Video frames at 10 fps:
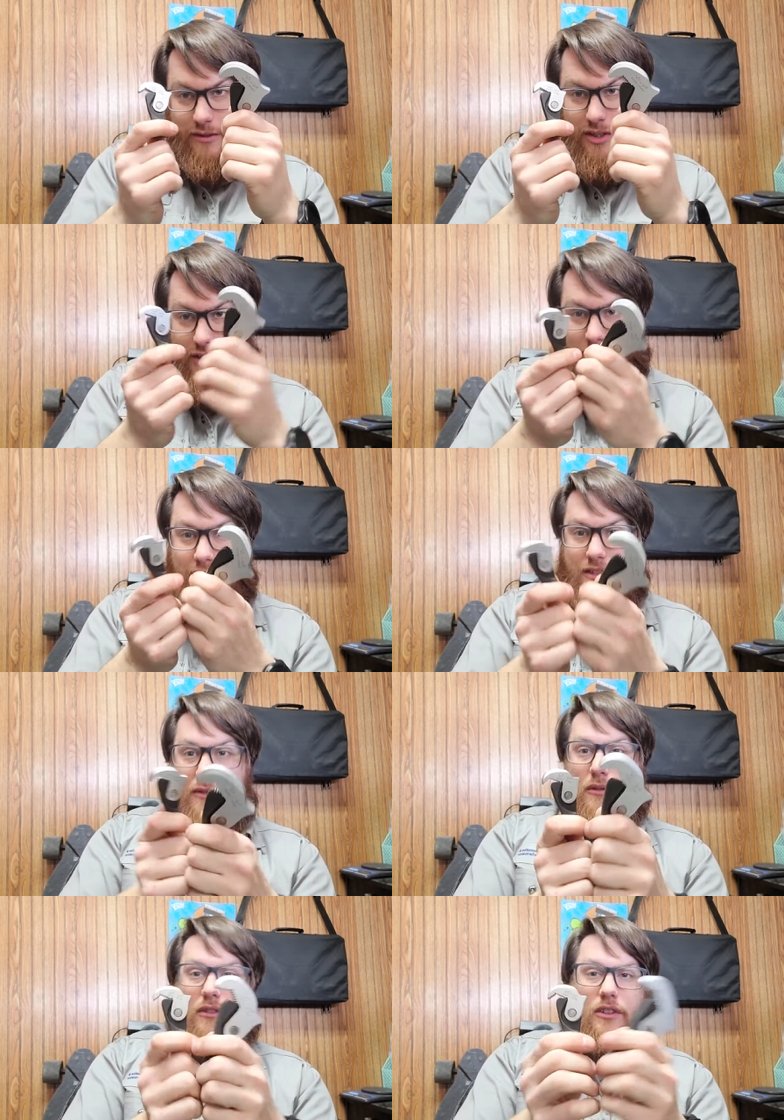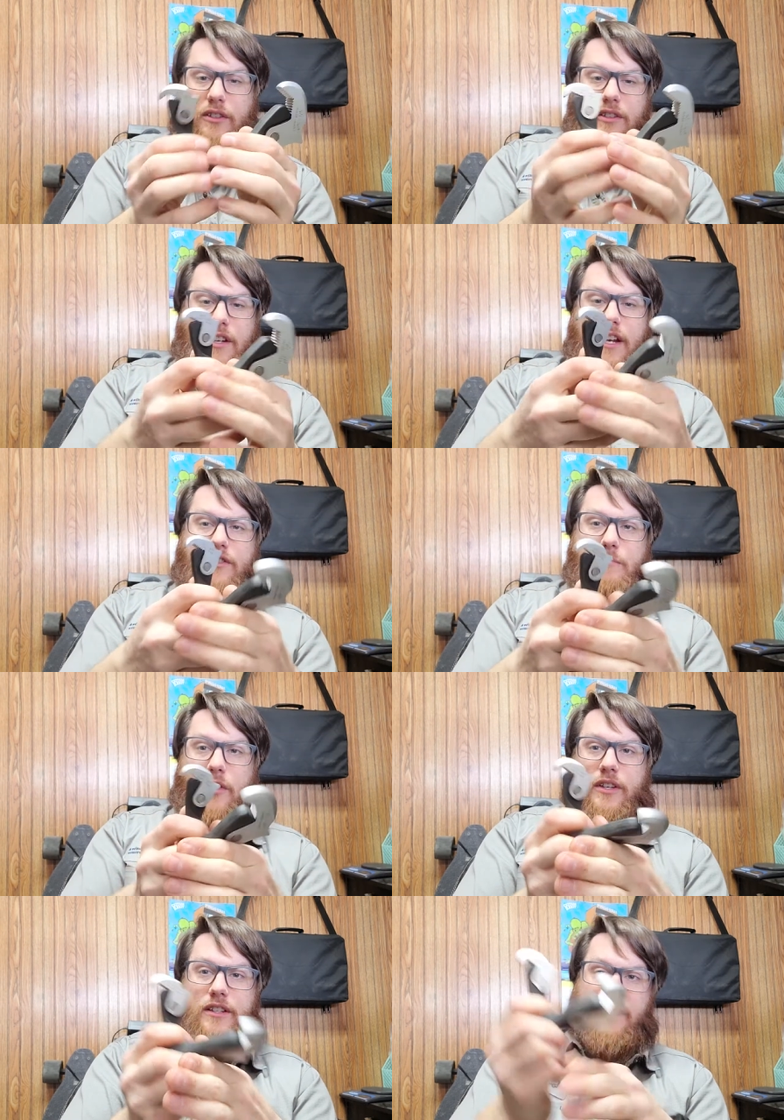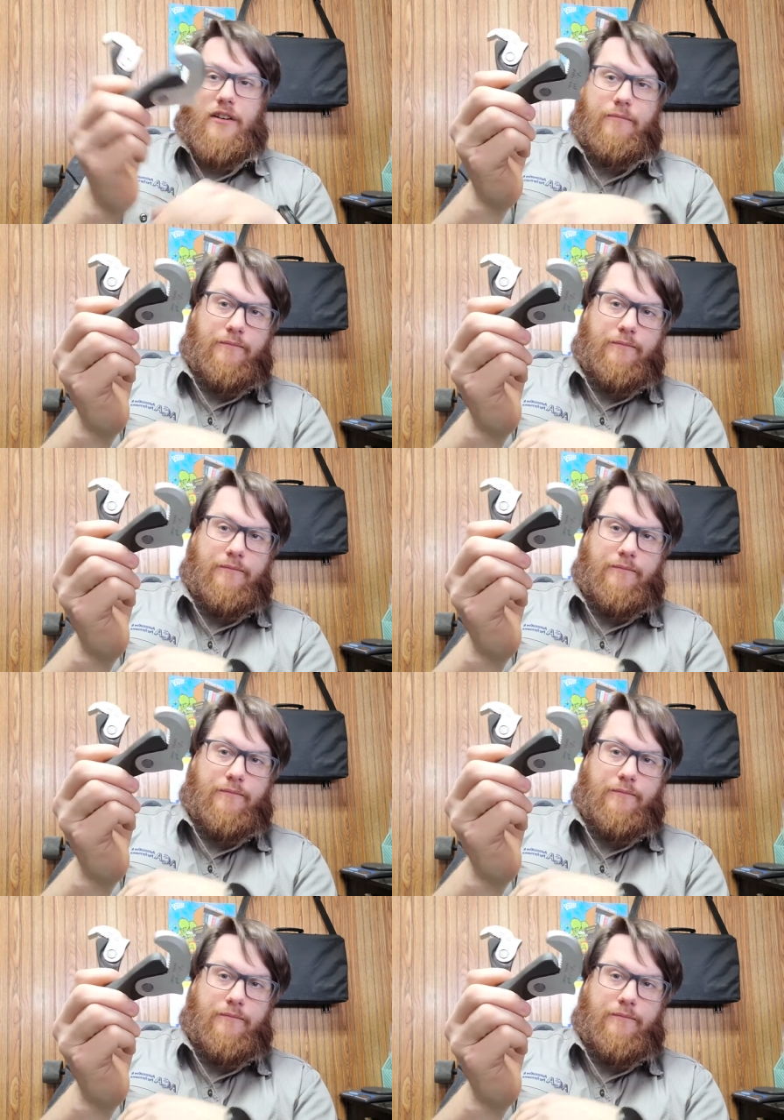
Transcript: Just these two. Look, look at how small these are.